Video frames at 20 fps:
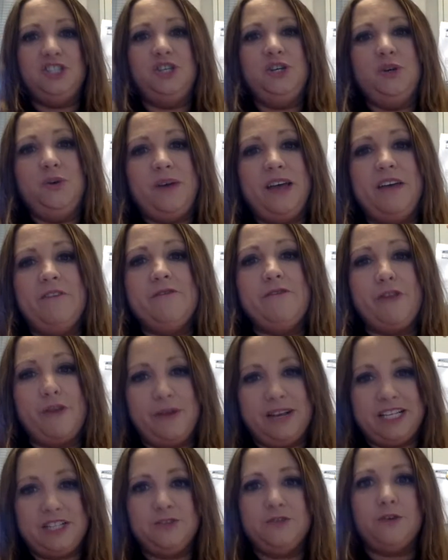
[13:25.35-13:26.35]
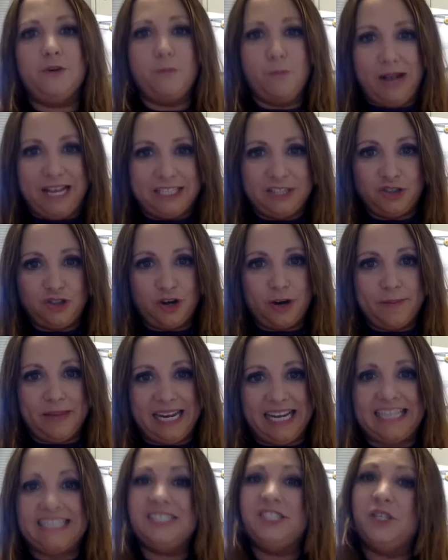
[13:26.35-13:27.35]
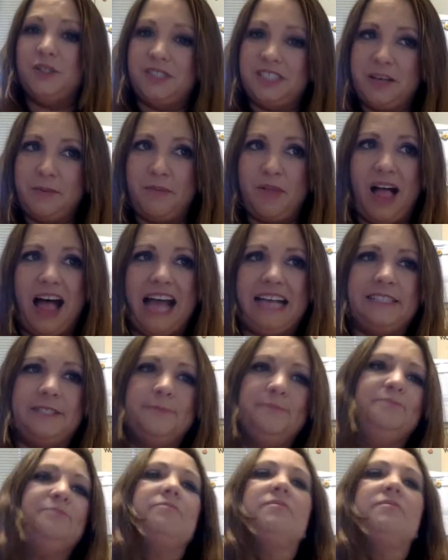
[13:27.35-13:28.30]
to influence from West Germany to supplies.